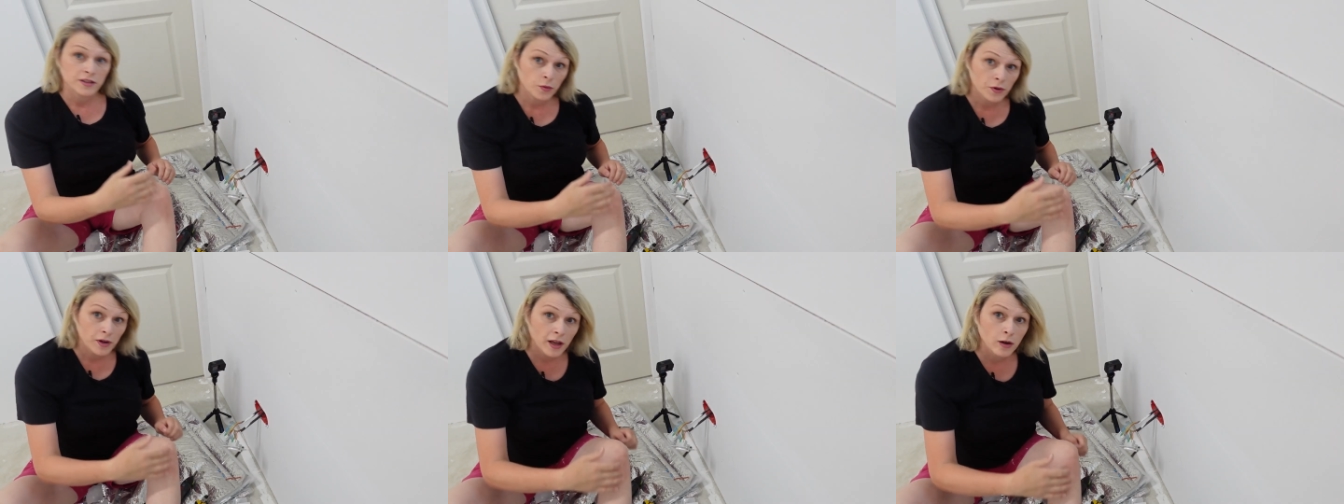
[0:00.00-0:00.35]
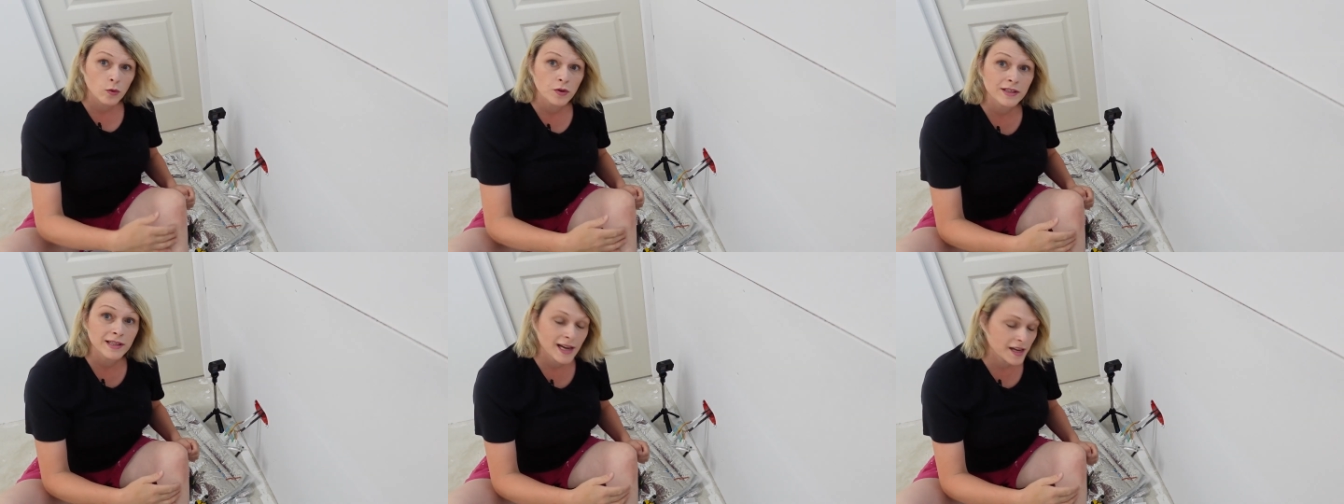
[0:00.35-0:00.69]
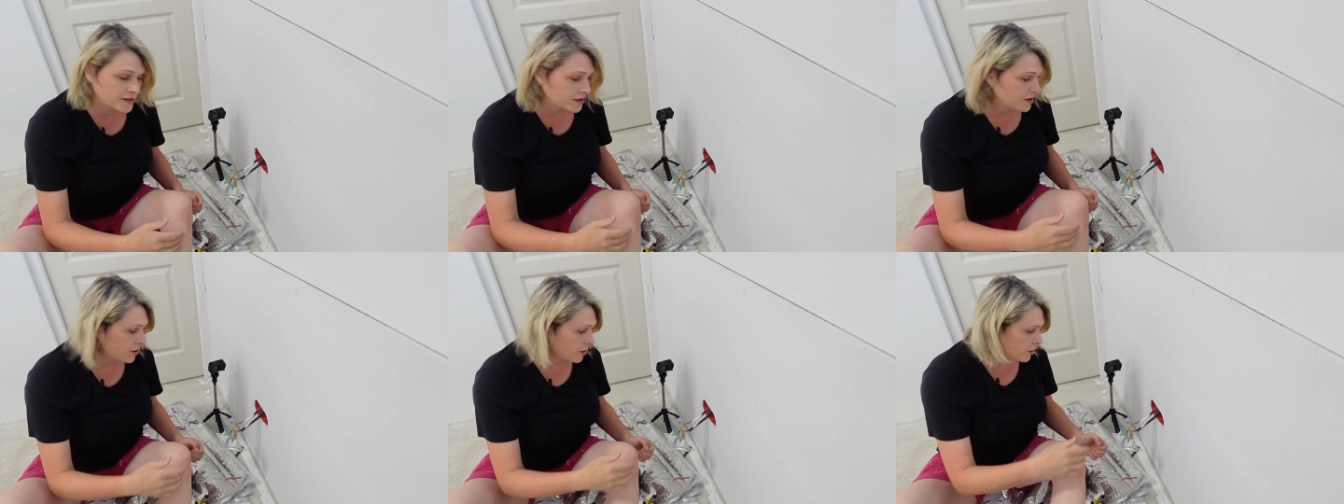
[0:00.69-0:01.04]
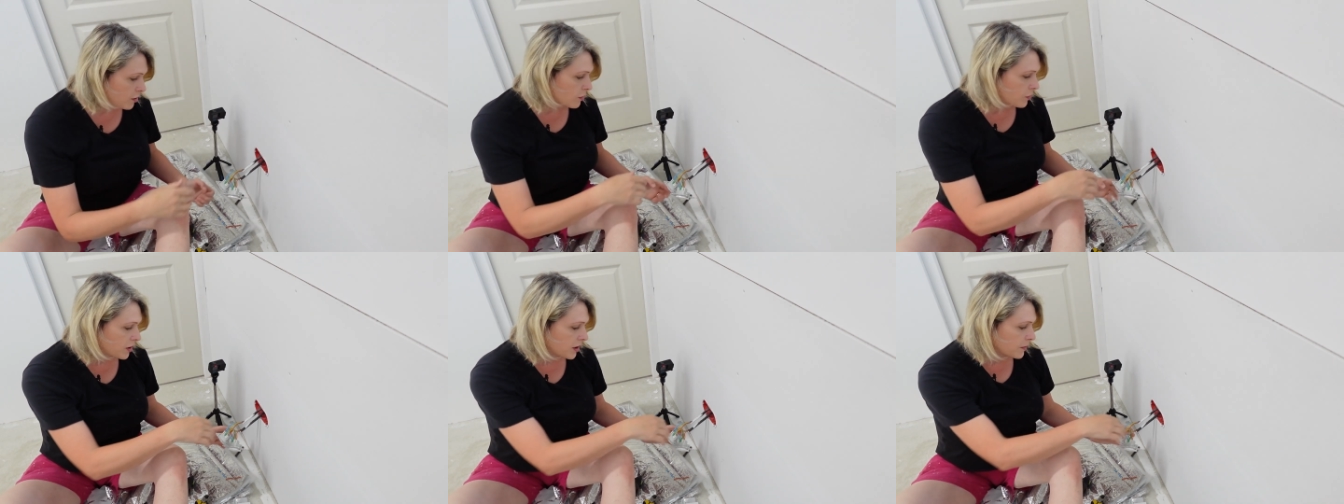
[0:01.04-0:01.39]
I always like to
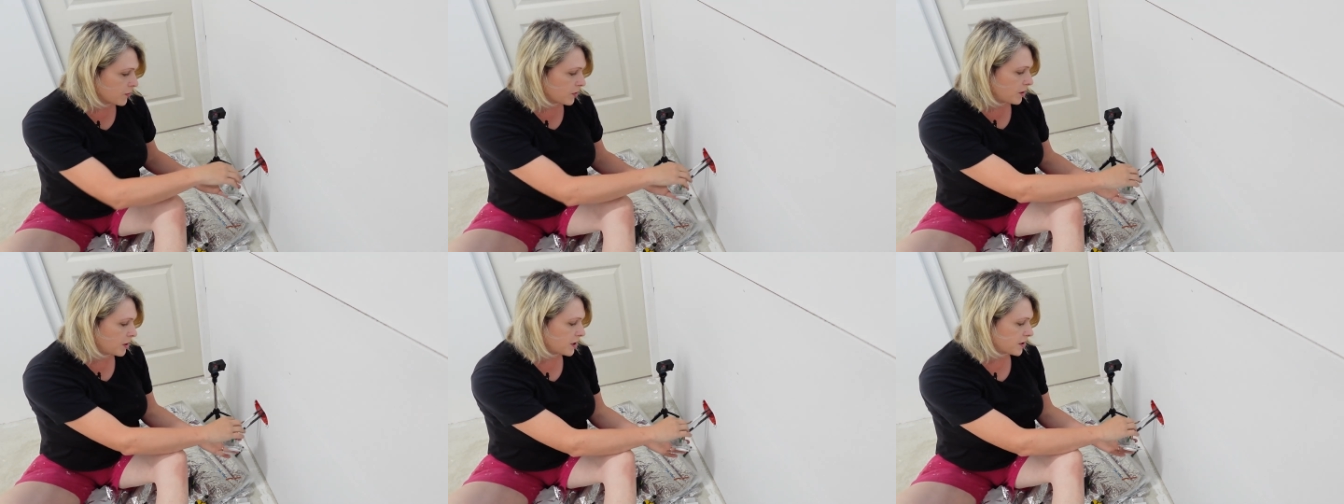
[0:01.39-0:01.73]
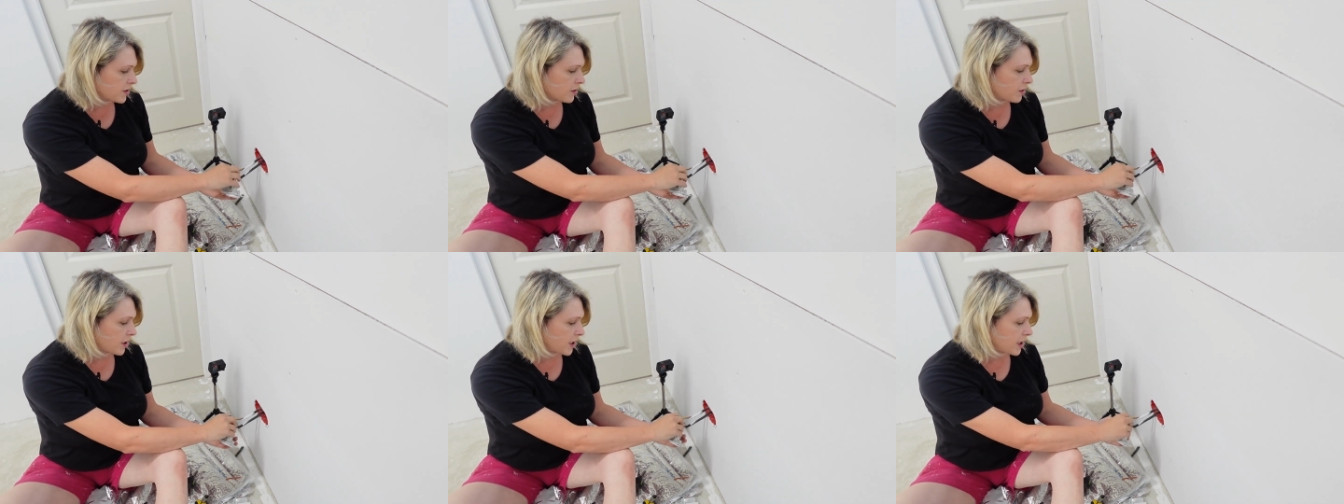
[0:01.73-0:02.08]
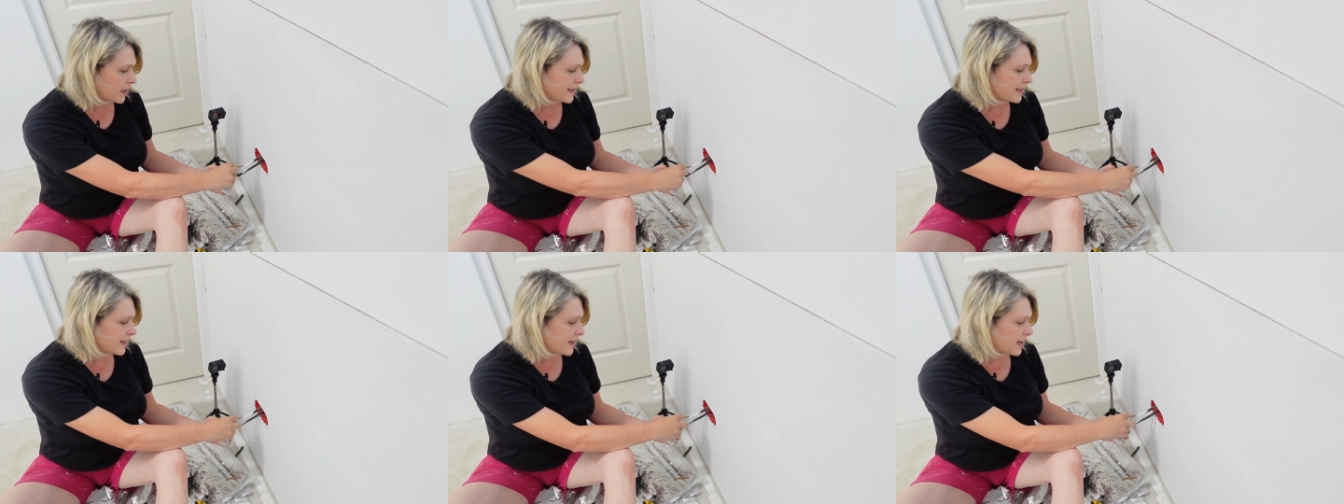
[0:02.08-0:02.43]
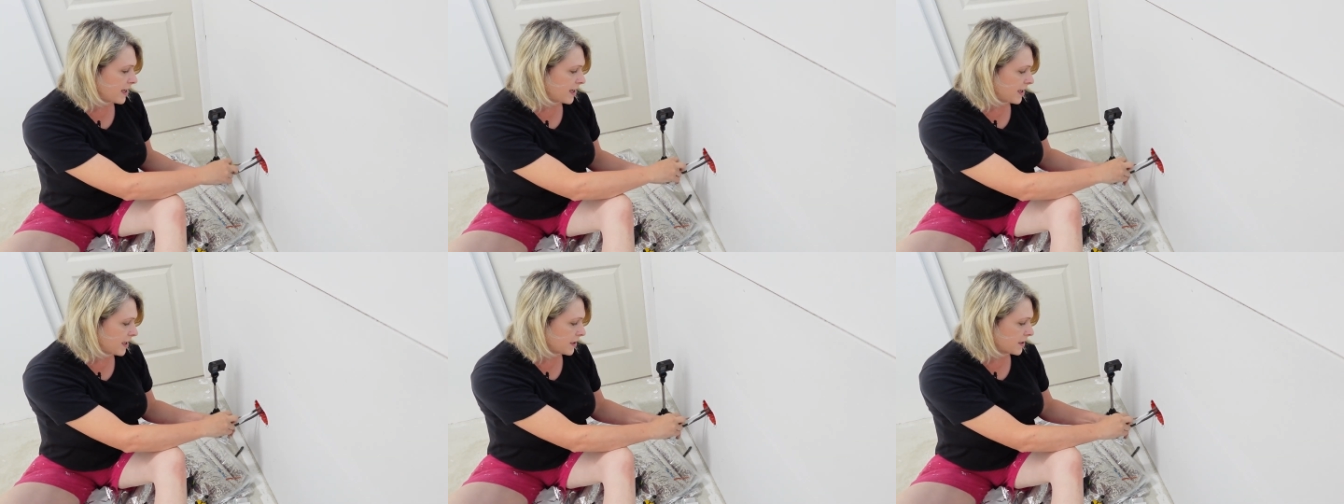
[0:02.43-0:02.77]
do when I'm doing these sockets
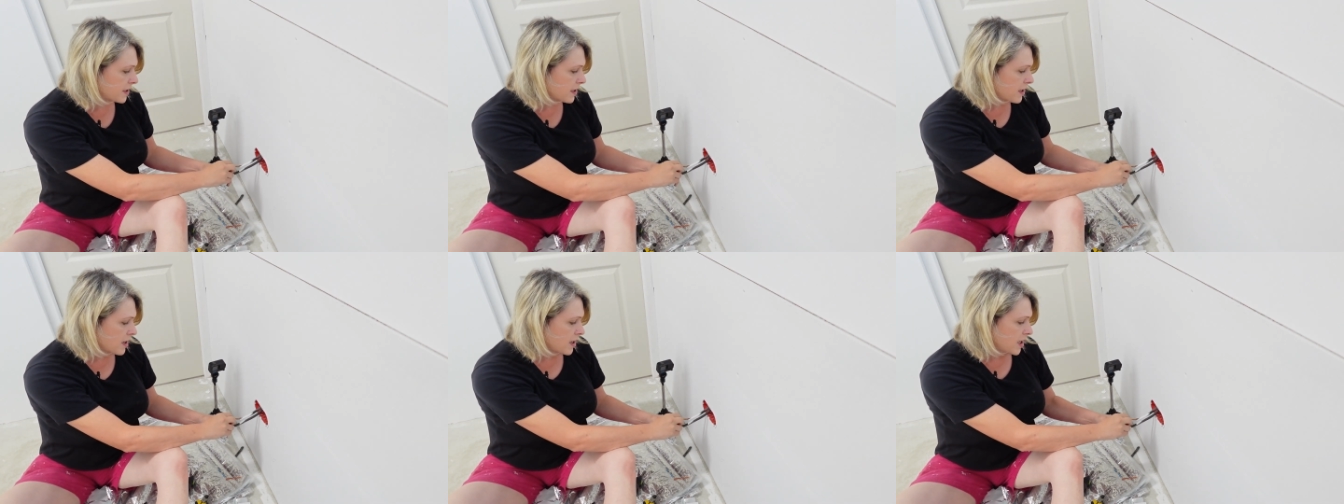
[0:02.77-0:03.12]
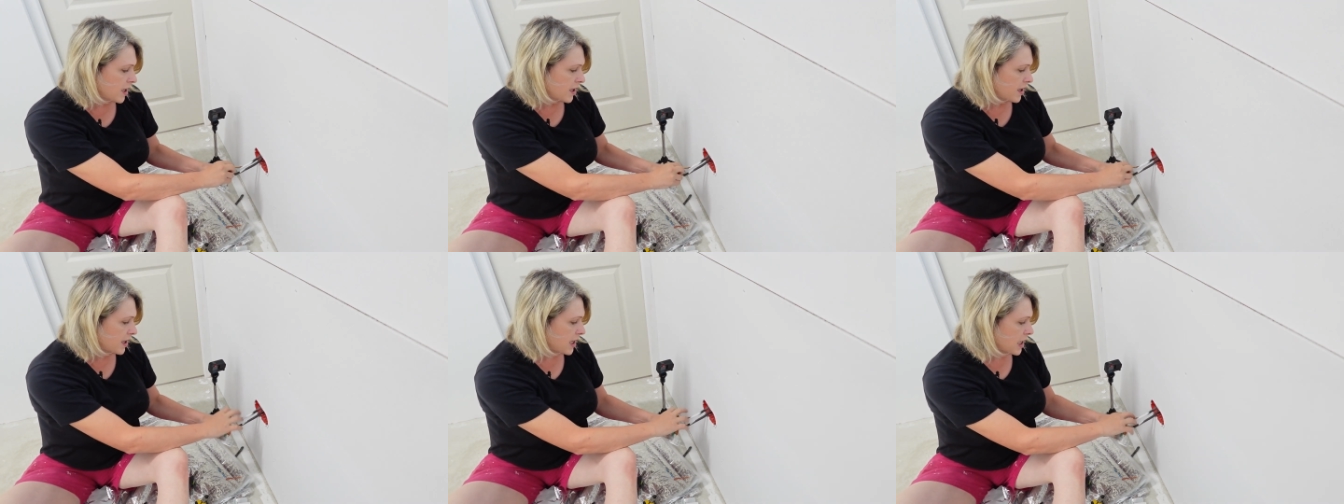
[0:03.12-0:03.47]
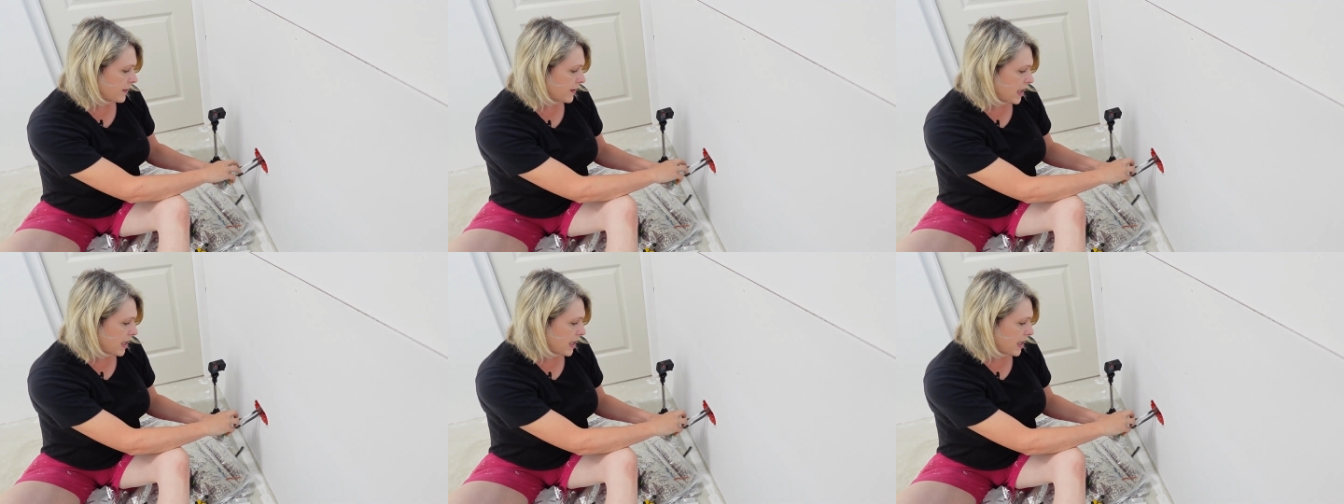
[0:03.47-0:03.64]
is give